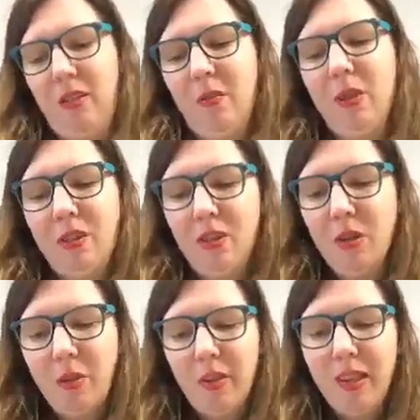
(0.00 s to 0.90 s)
What to do
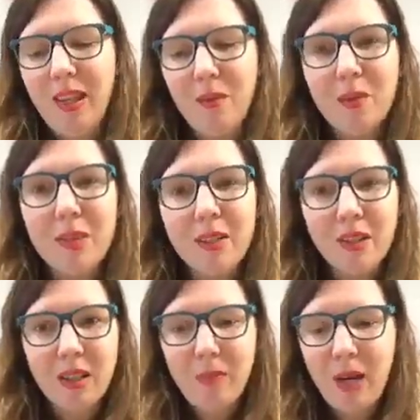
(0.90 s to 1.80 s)
with them? What makes a
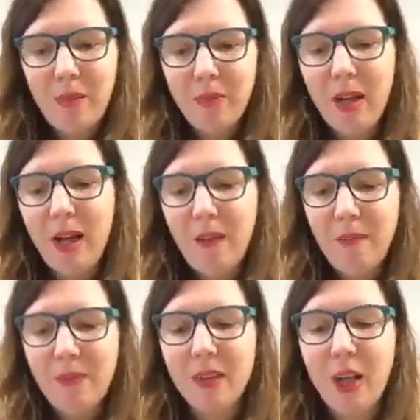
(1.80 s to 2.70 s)
good
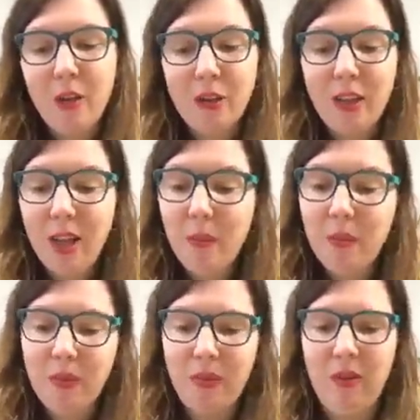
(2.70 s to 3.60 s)
pom-pom? Other
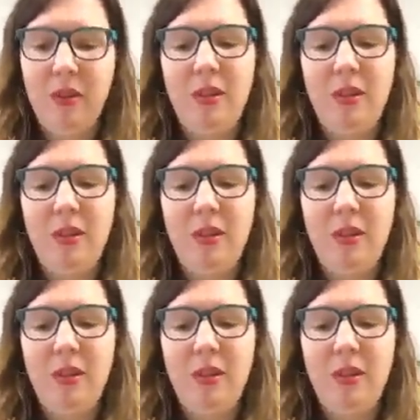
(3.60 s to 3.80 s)
tips?